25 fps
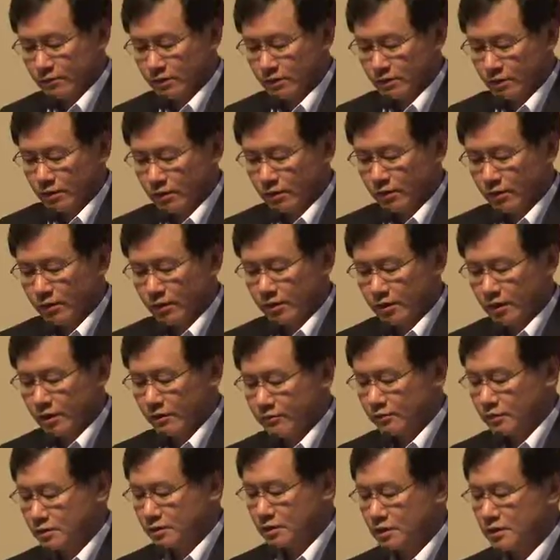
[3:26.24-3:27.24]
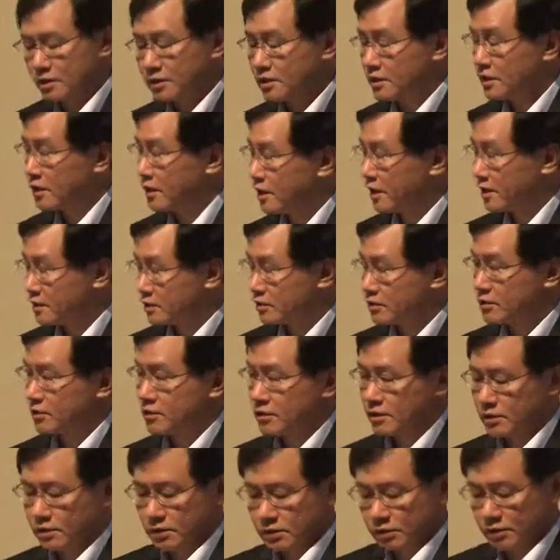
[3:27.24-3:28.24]
Mr. Law. It was indeed an
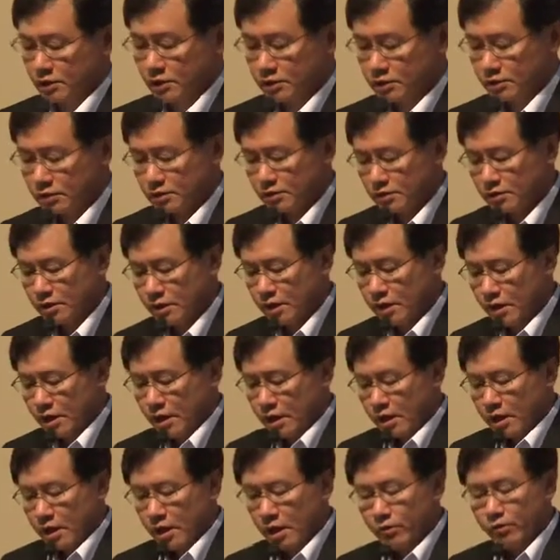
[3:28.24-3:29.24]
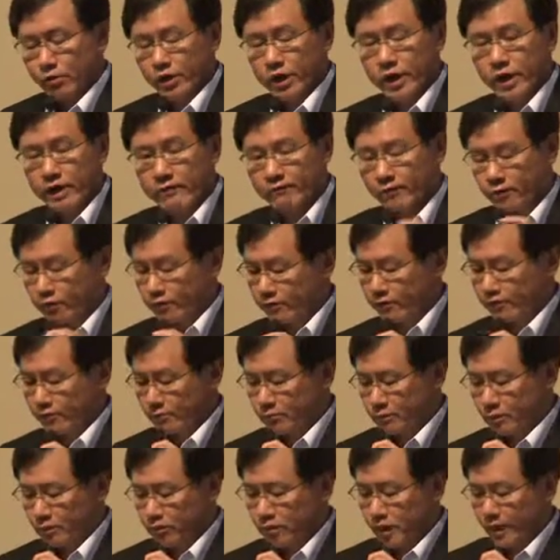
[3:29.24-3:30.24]
interesting discussion. We have heard from
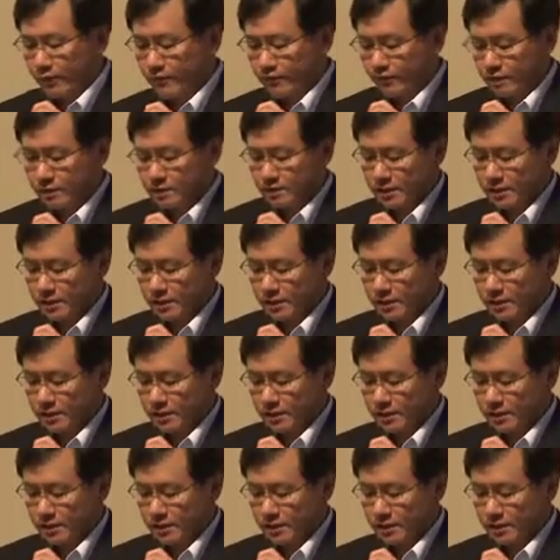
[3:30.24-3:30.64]
the private